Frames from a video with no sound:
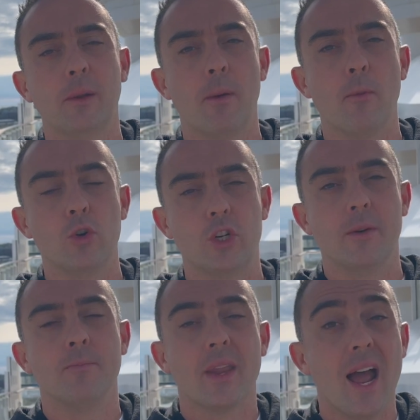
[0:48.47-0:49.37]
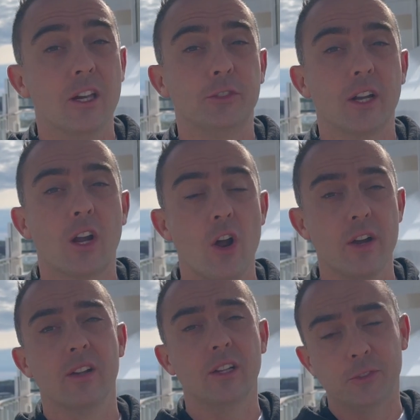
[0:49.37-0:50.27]
promotion as it
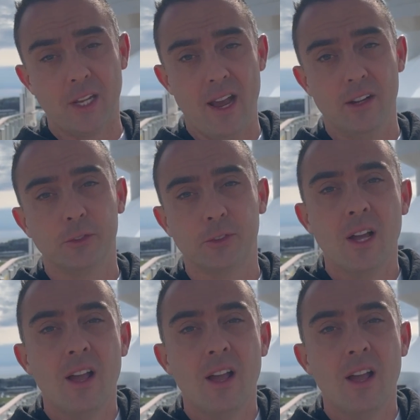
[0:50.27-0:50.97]
currently stands,